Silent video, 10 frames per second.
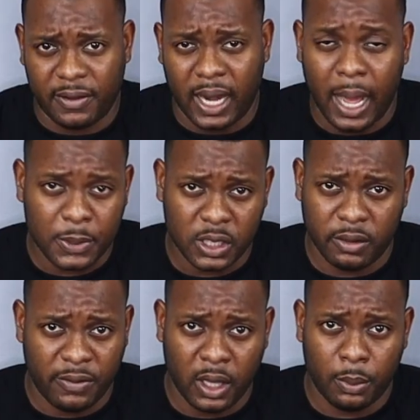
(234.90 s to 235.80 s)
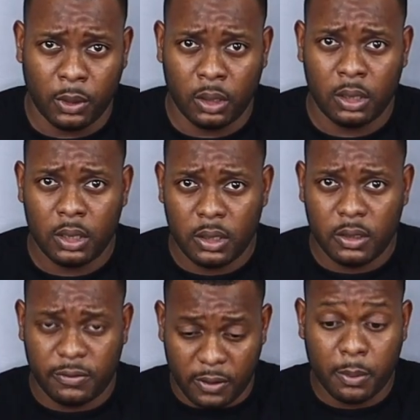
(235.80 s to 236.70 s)
an option available
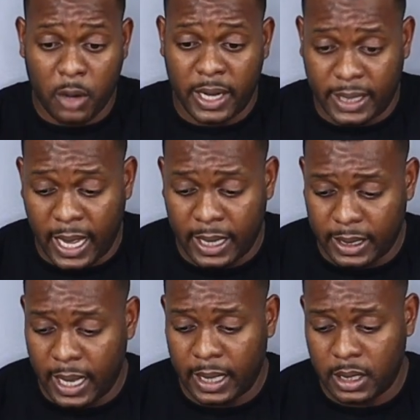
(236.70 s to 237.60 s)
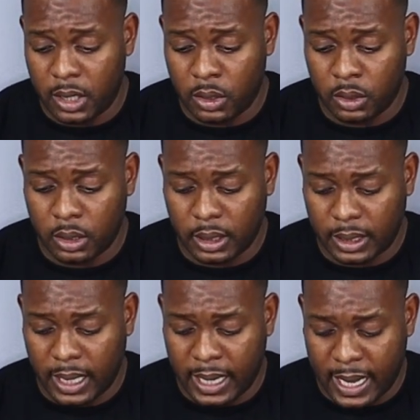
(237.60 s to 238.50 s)
from Redcat that,
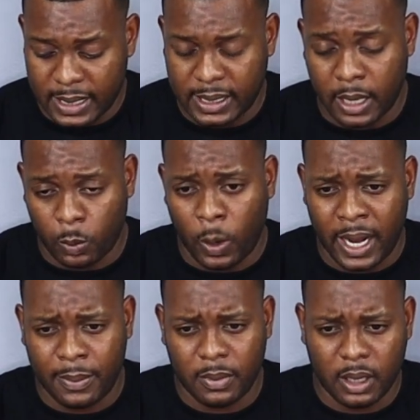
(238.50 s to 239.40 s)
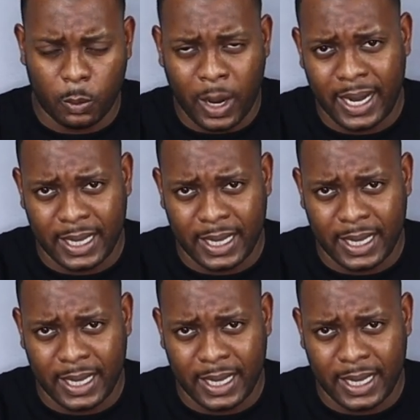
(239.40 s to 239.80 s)
kind of has that wide